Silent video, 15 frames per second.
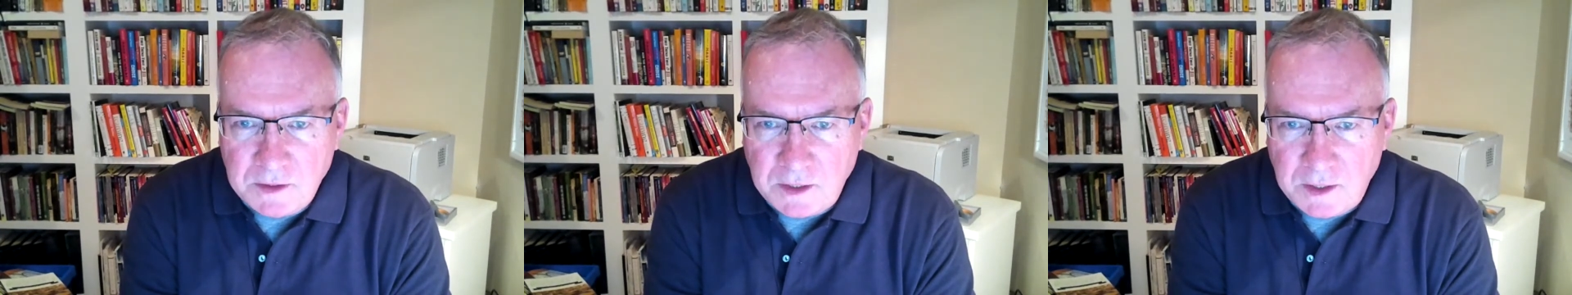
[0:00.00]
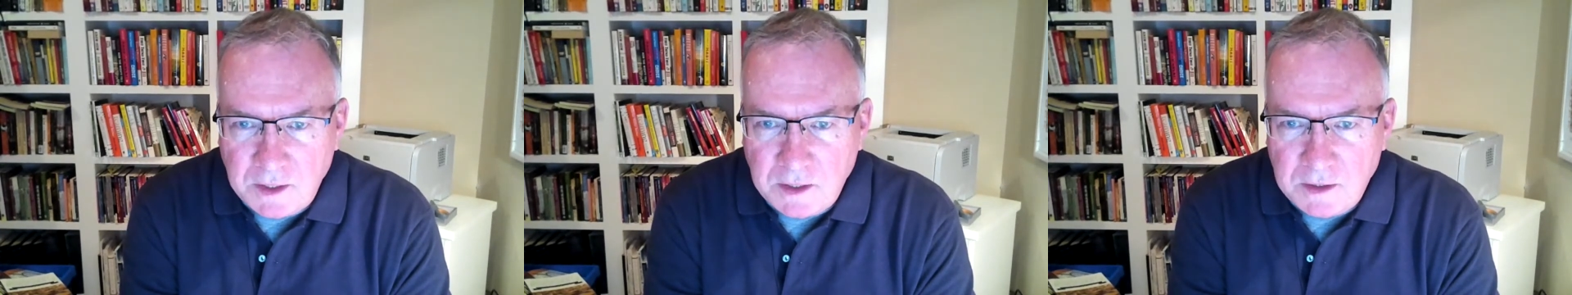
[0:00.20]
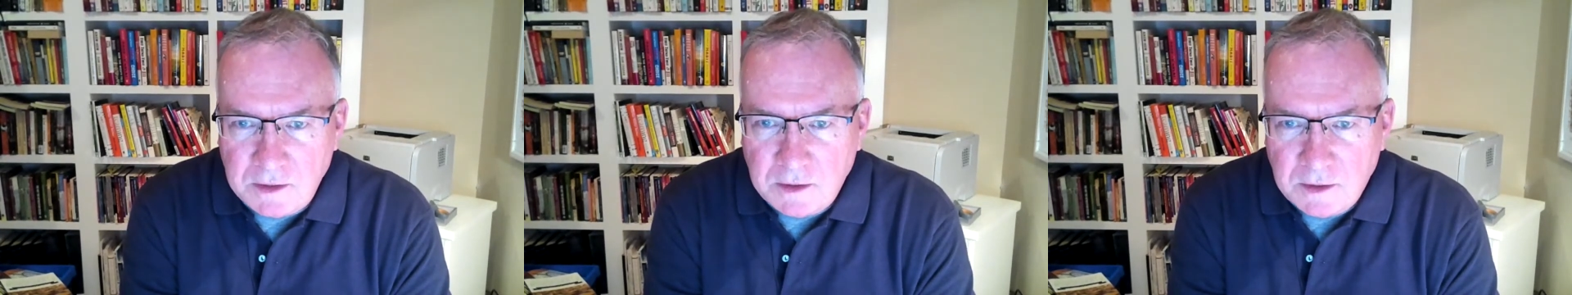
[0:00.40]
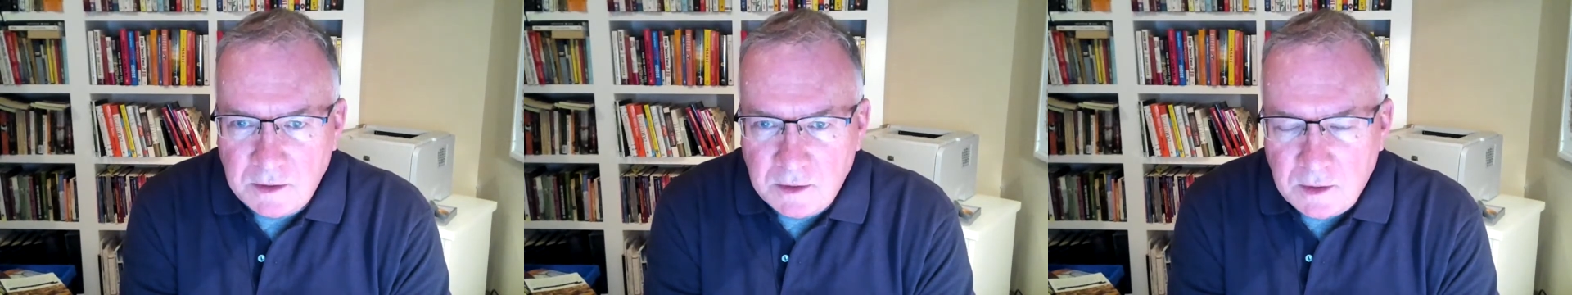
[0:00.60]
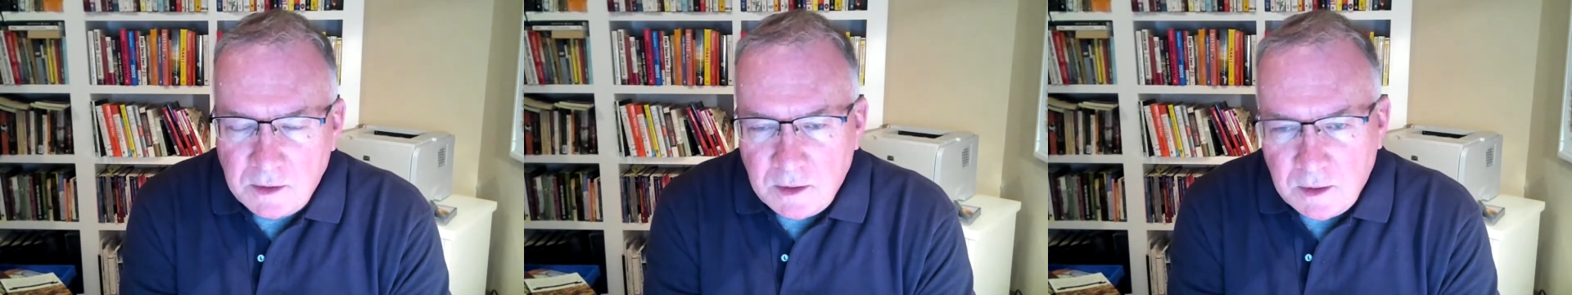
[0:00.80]

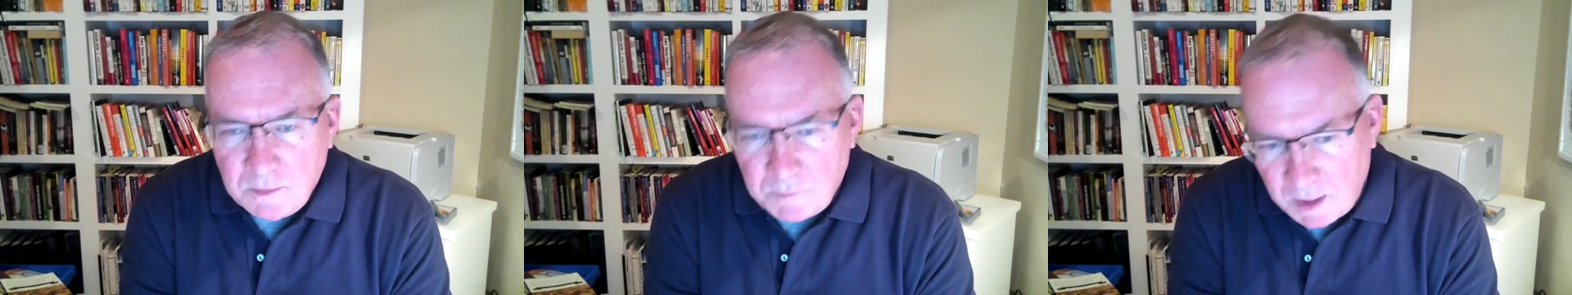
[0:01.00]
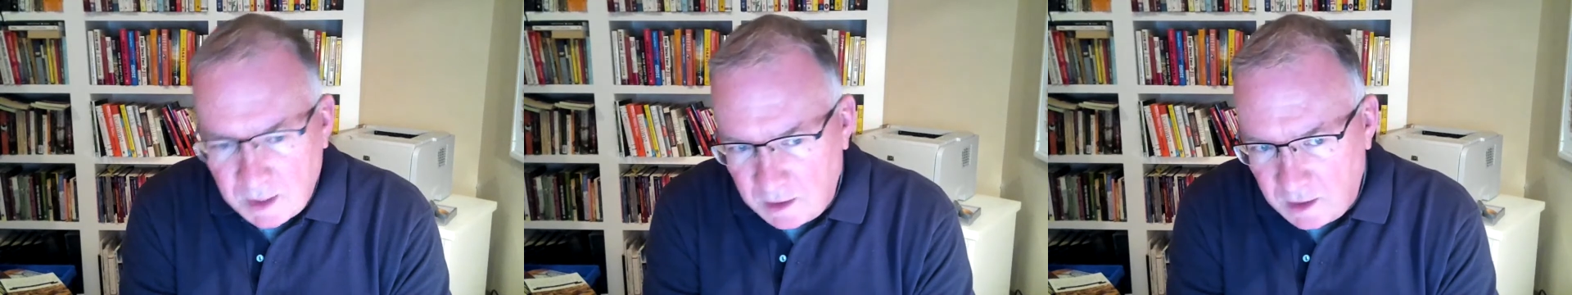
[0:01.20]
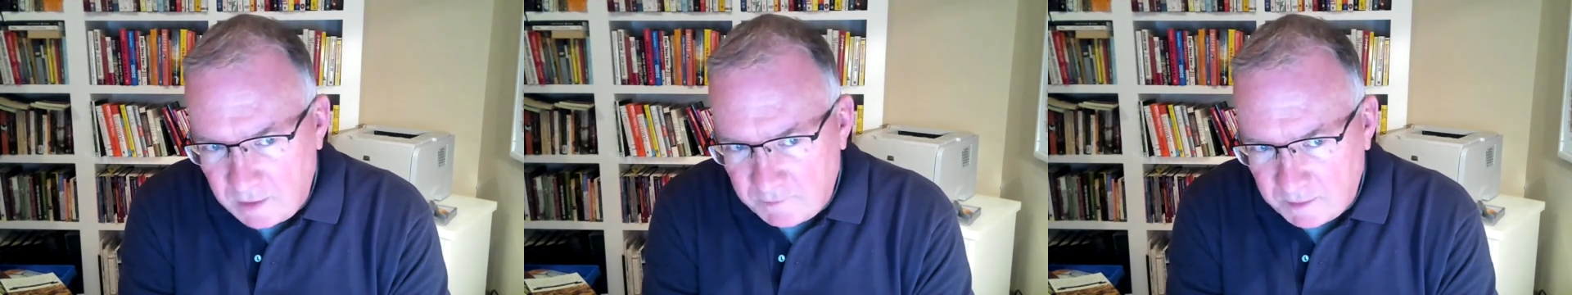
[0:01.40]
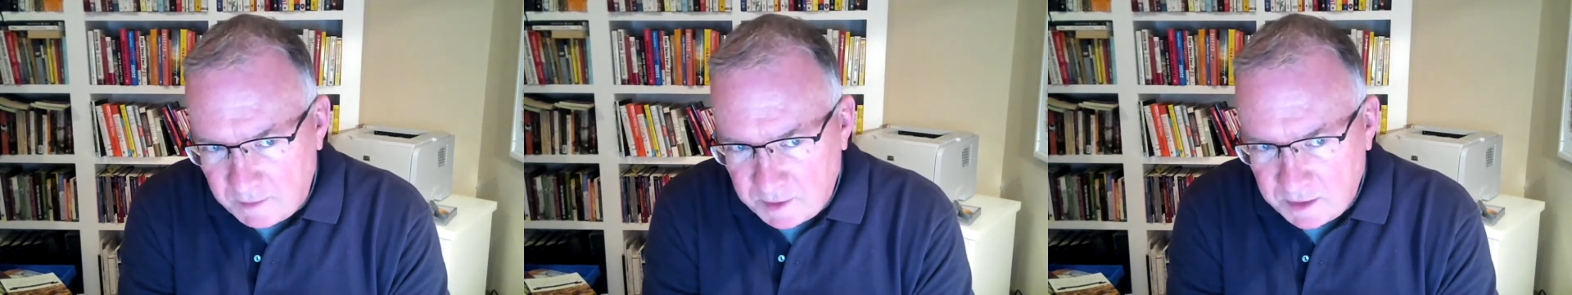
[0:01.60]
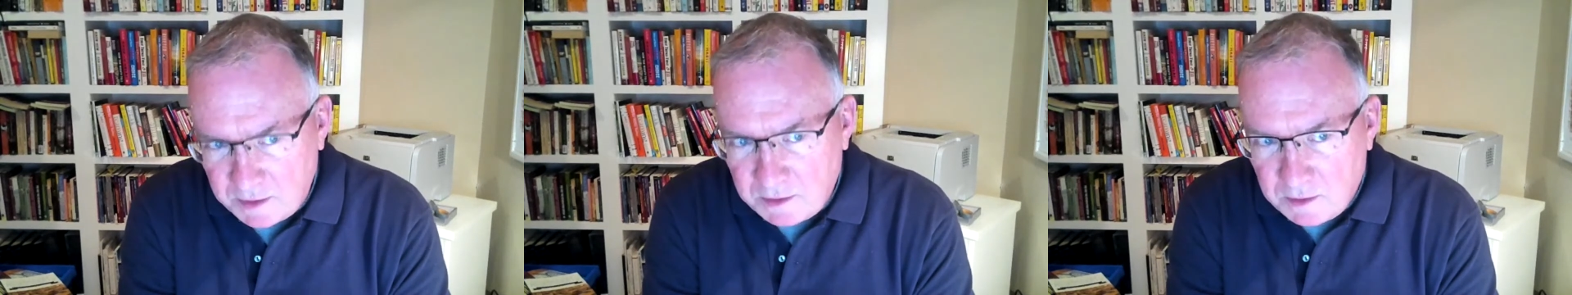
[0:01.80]
by love I
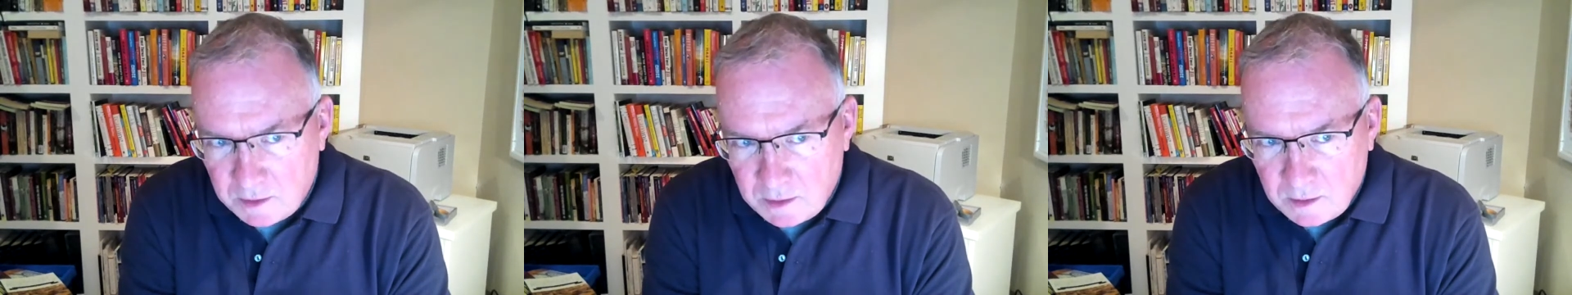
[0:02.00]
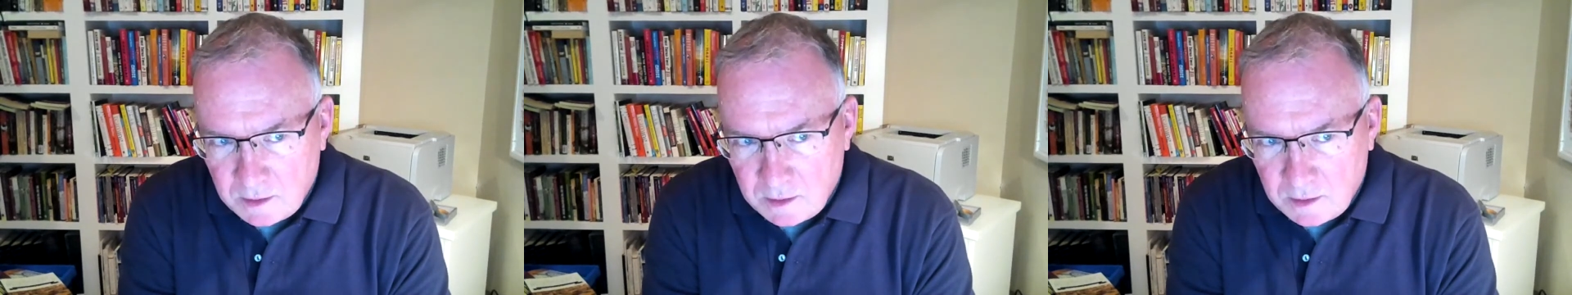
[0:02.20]
mean